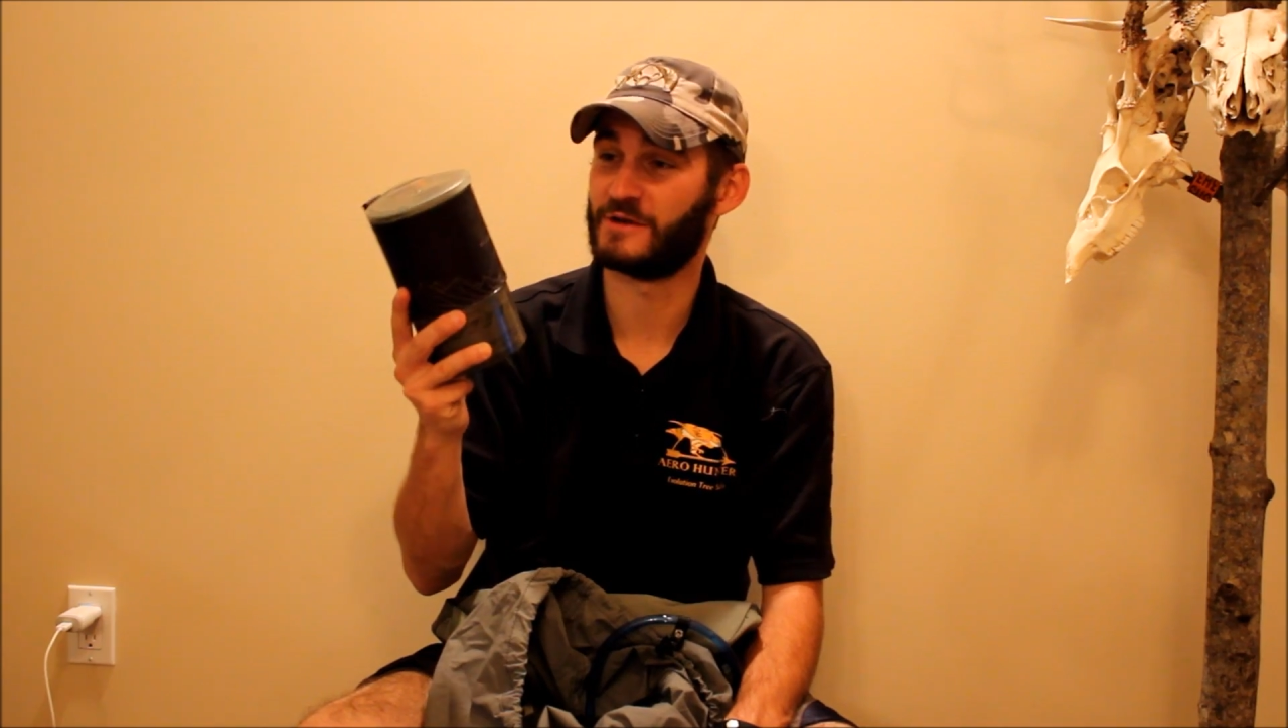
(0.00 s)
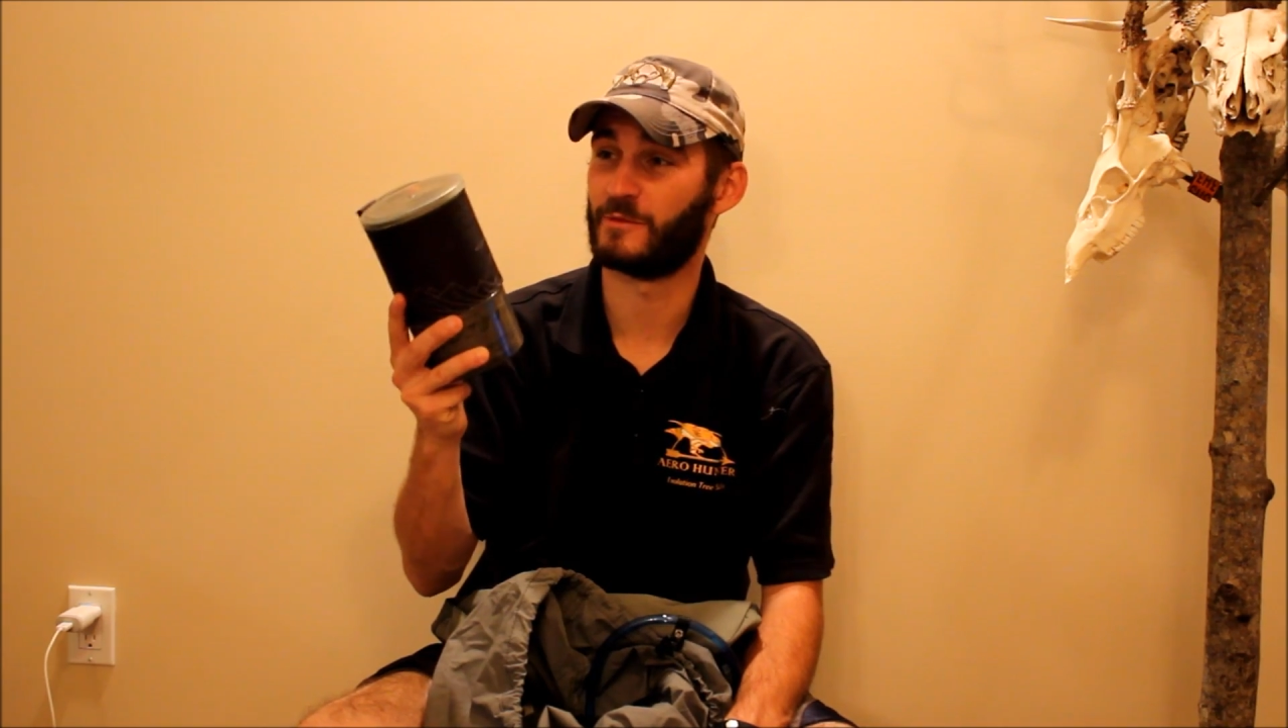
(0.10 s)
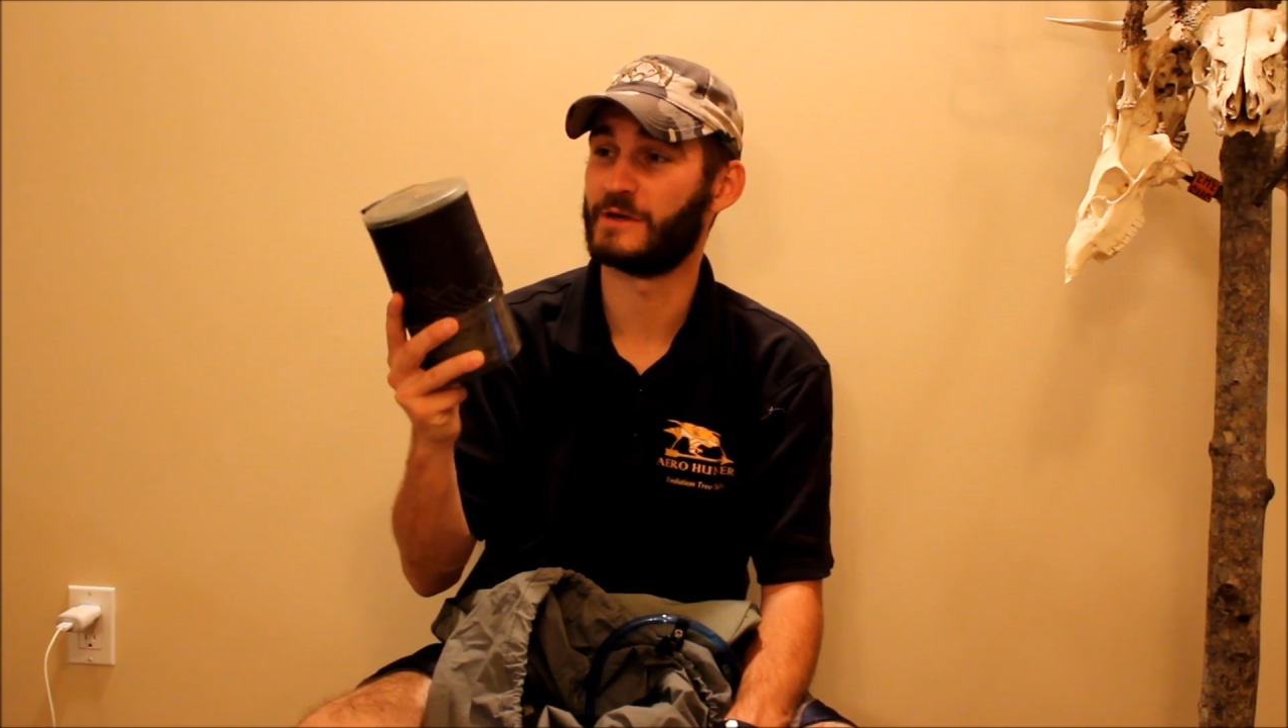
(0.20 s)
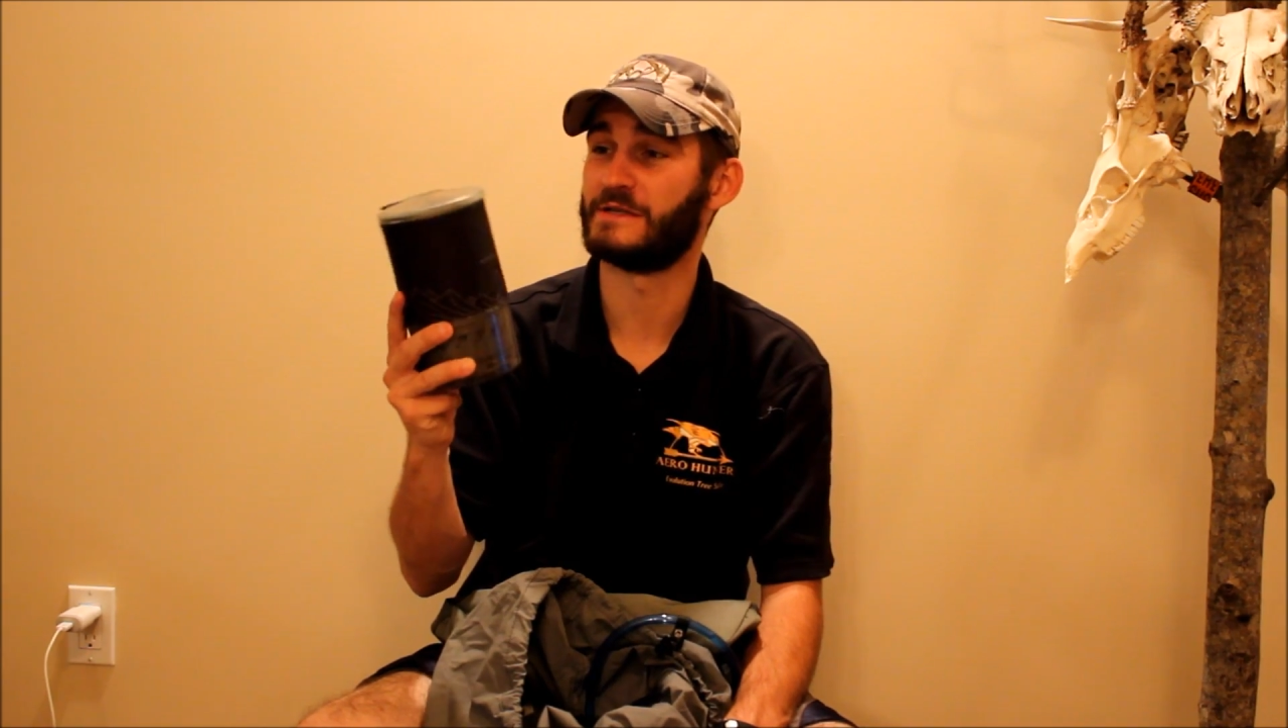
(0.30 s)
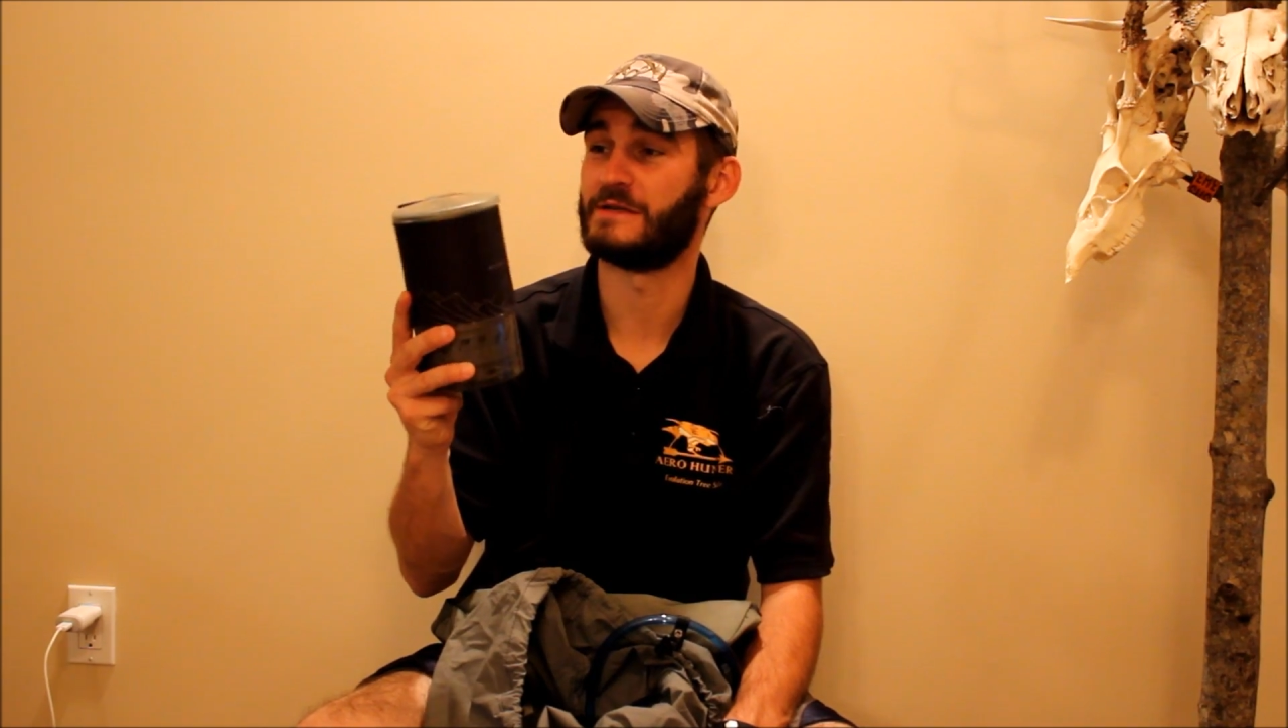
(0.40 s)

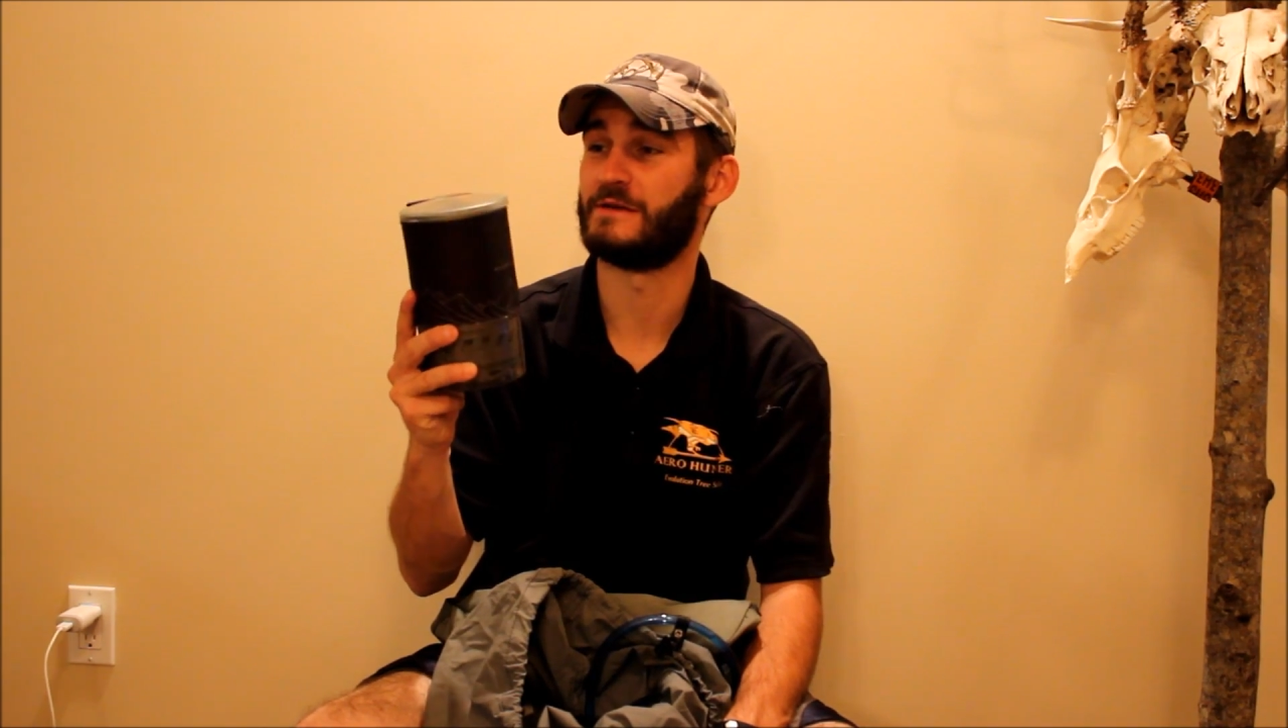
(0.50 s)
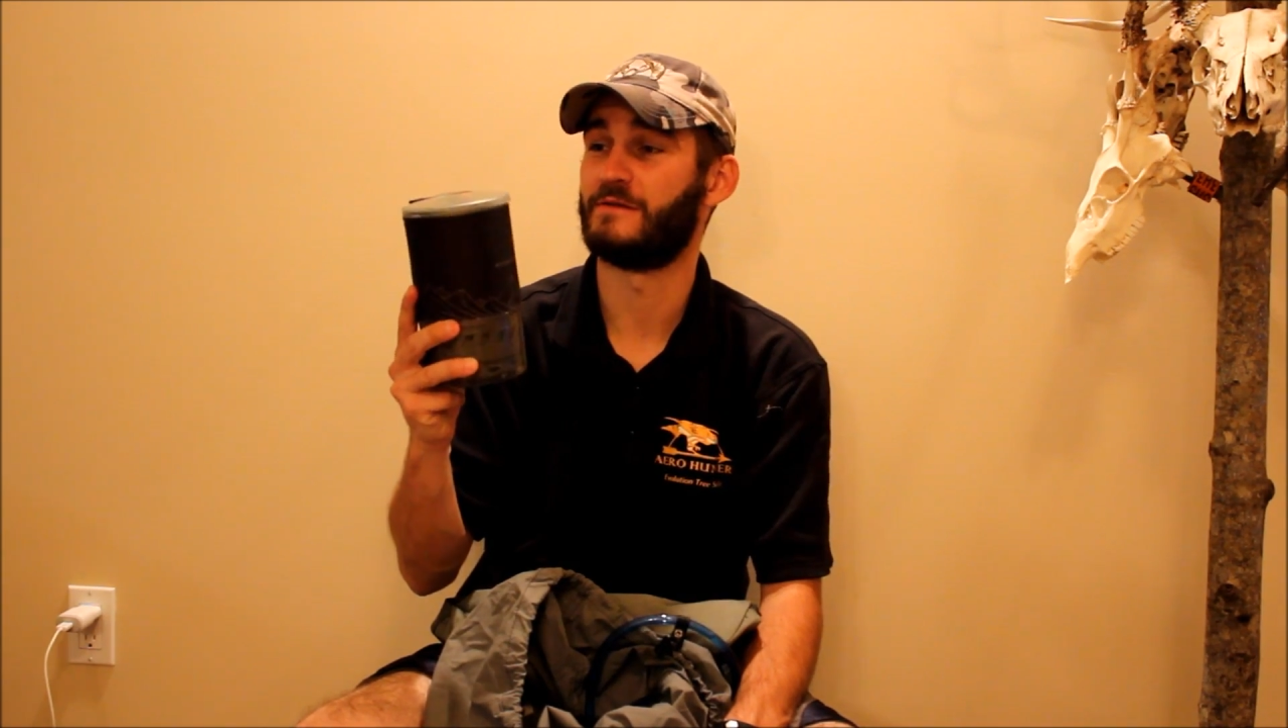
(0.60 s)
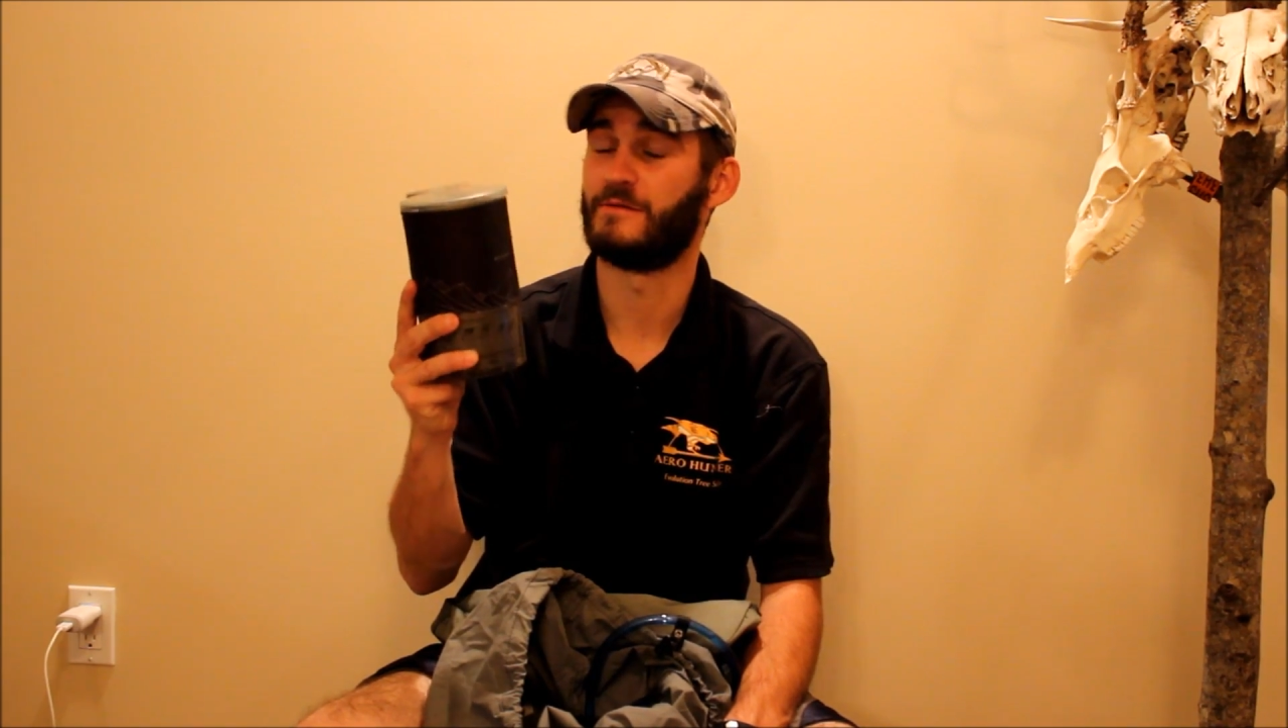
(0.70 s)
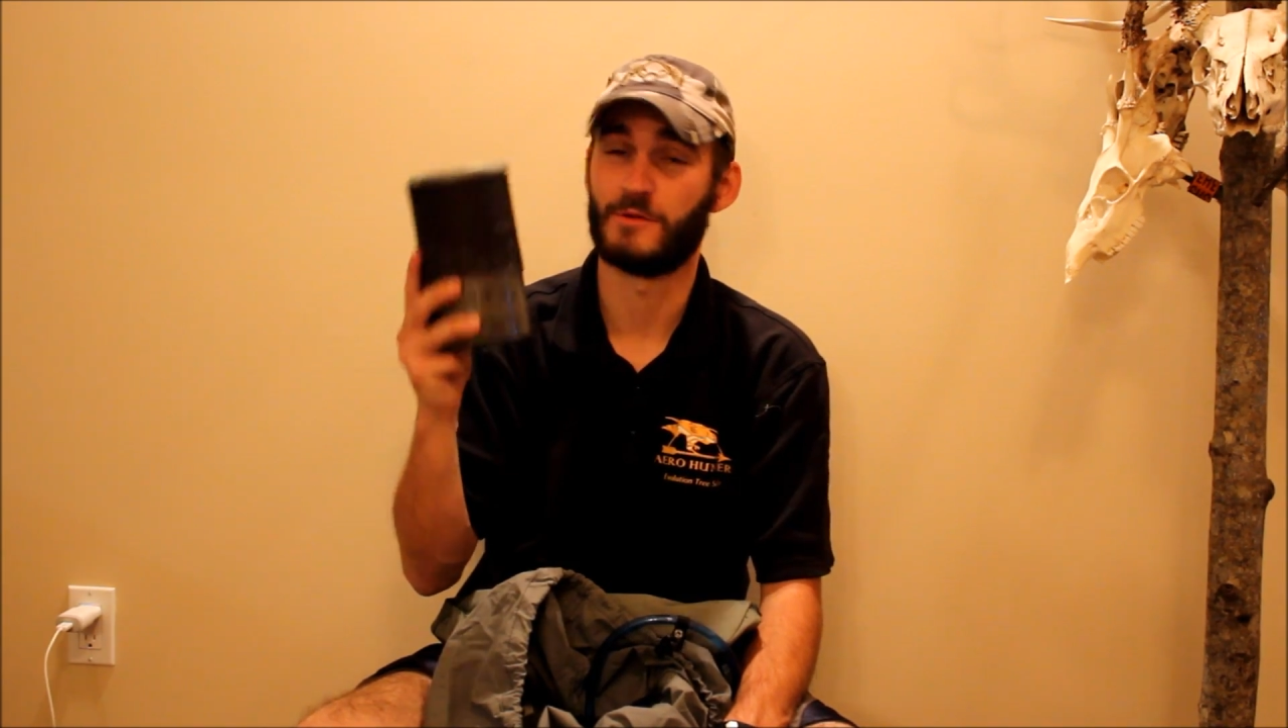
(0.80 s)
some reason.